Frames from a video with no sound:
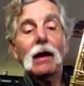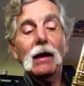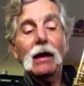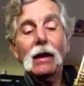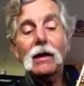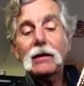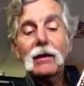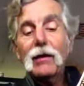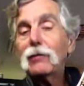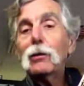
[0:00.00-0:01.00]
and
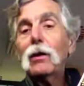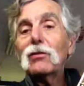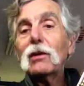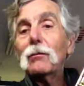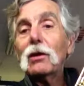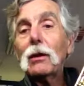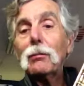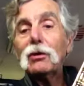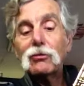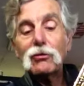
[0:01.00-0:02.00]
if you want to see a million
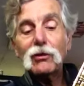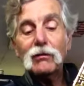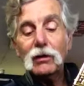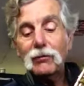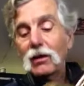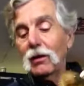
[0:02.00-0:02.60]
pictures of it.